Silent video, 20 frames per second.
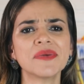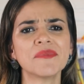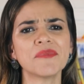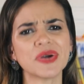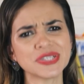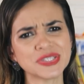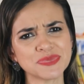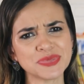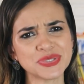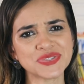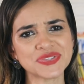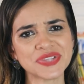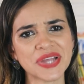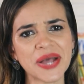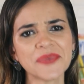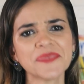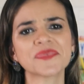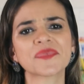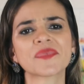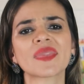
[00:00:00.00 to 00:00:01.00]
Pode me
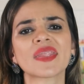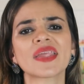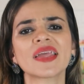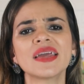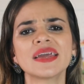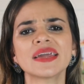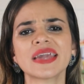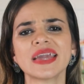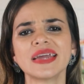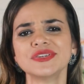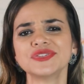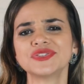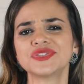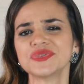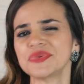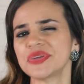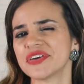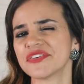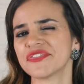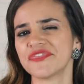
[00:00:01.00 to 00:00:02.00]
ajudar? Can you
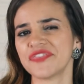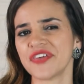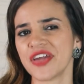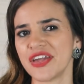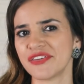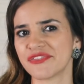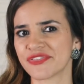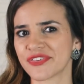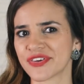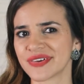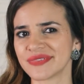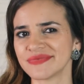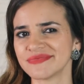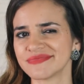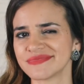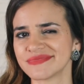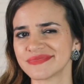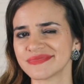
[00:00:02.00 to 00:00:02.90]
do me a favor?